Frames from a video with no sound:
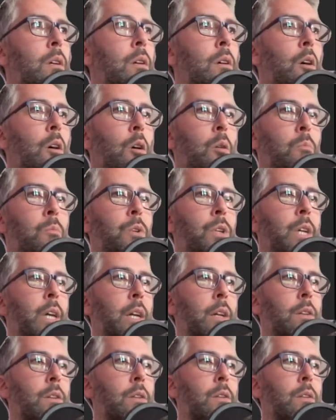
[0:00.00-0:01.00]

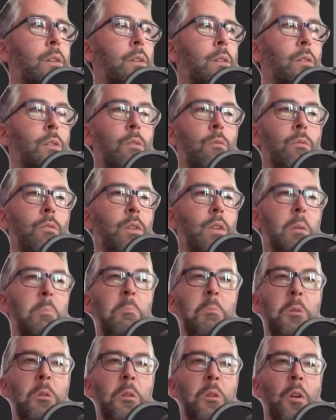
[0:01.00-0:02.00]
Objects seem
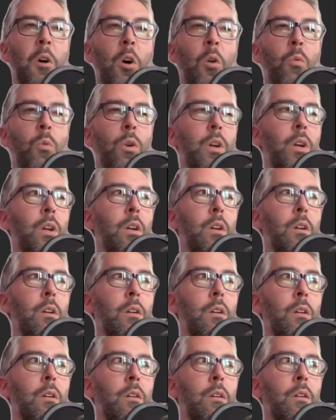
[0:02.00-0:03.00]
to not work.
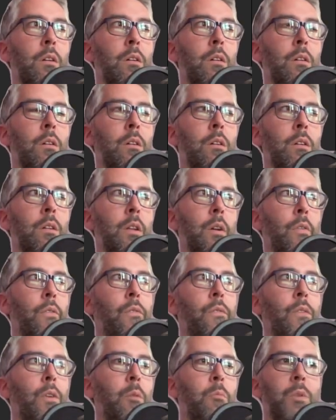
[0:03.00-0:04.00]
No,
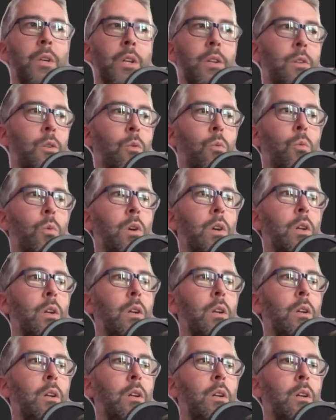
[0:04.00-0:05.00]
objects don't work.
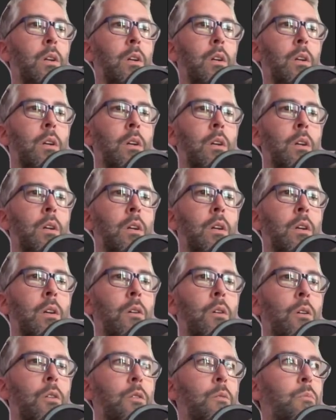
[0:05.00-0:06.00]

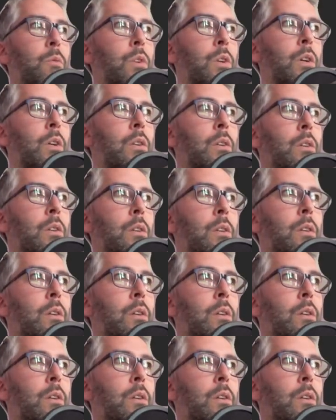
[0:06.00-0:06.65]
Awesome sauce.